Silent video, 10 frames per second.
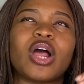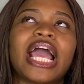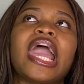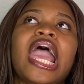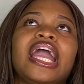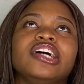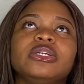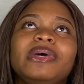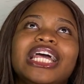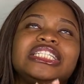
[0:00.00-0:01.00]
Like, can
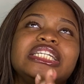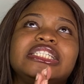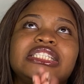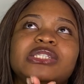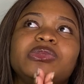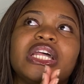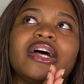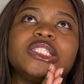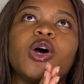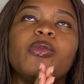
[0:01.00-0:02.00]
somebody actually sit me down
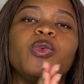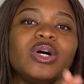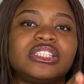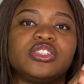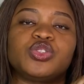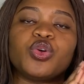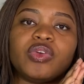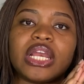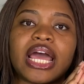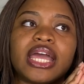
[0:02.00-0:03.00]
and tell me what's the
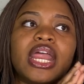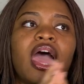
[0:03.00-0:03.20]
storyline?